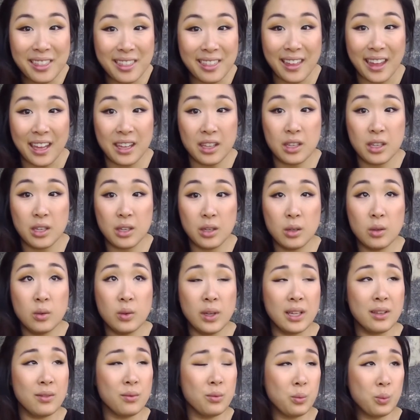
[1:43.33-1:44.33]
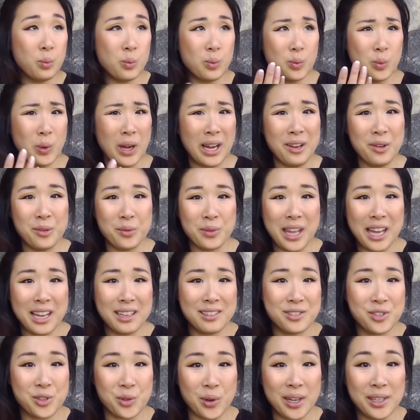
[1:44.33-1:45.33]
thank you, and wow,
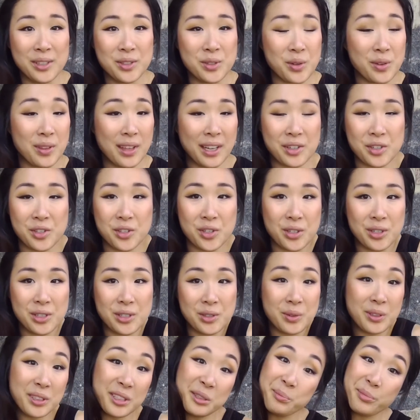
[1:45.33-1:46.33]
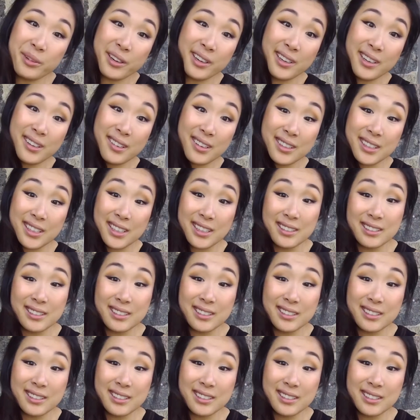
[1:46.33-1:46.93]
that dress or that shirt's really pretty on you.